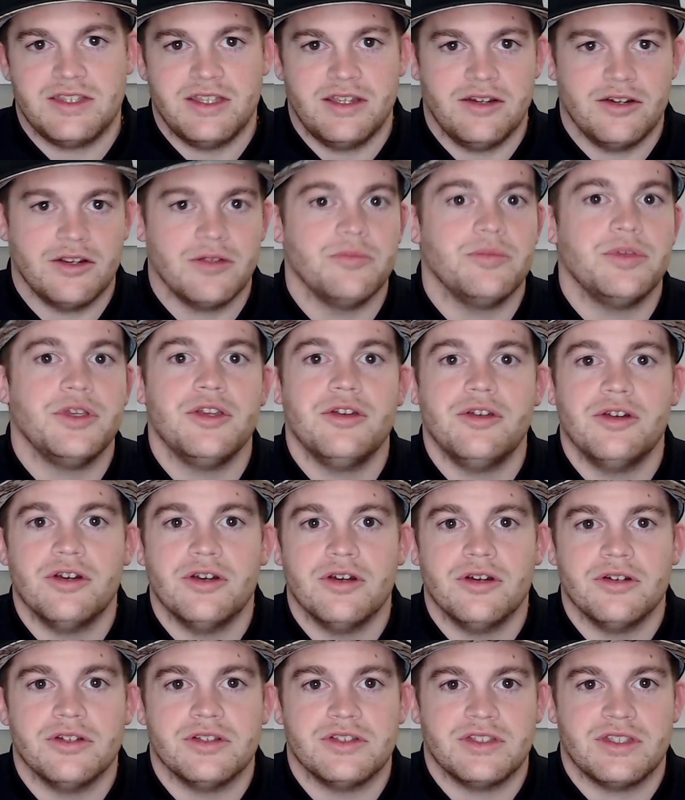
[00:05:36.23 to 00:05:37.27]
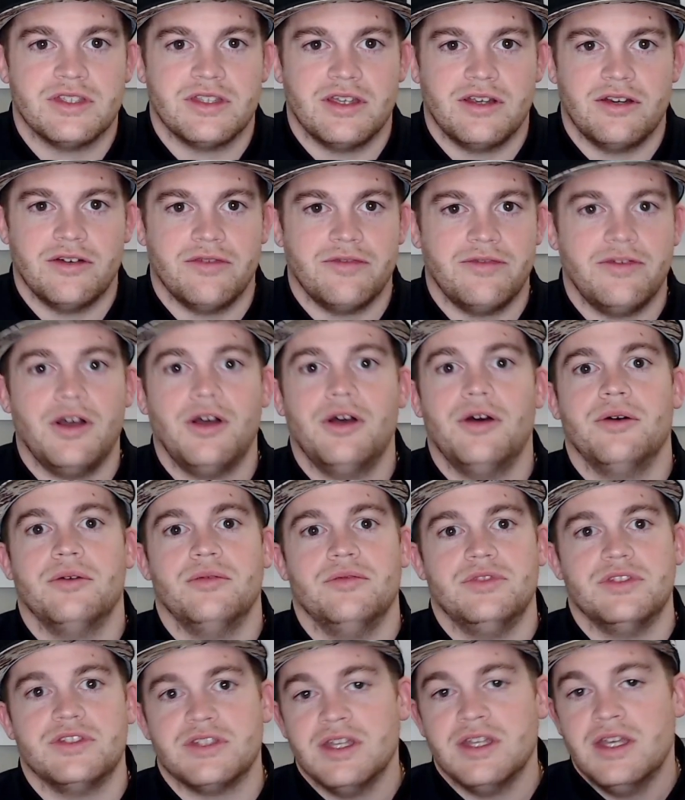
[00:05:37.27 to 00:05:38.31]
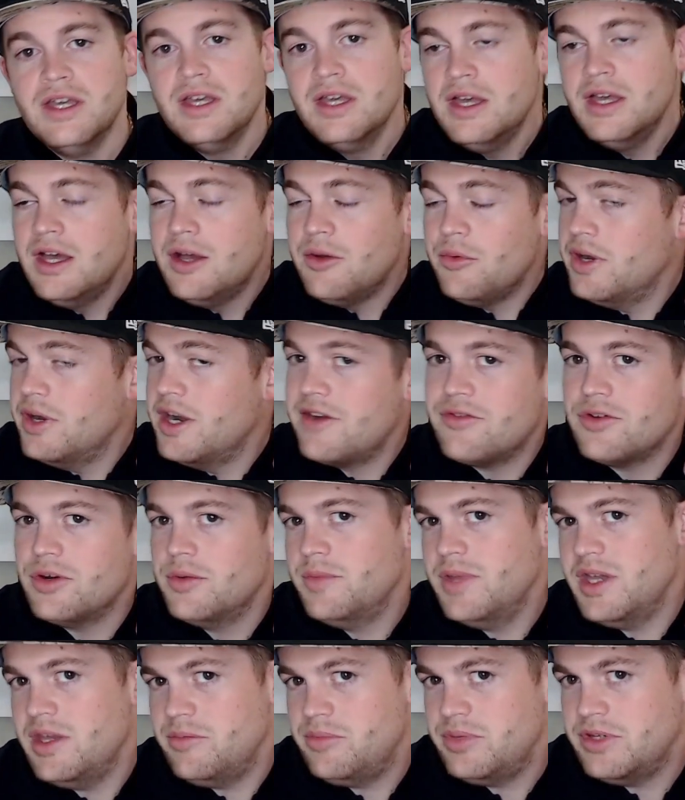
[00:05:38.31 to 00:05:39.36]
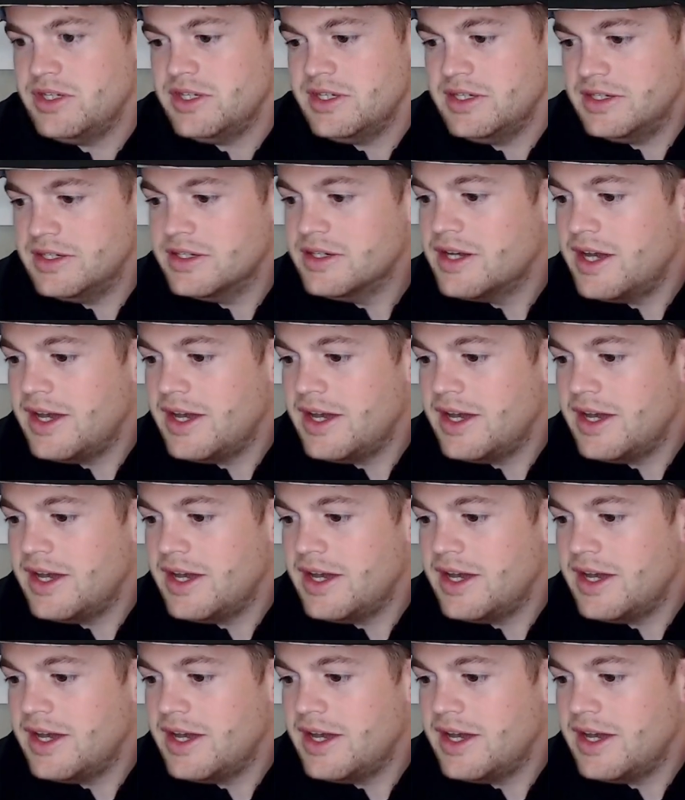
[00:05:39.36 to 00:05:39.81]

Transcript: their computers, their phones, whatever it may be.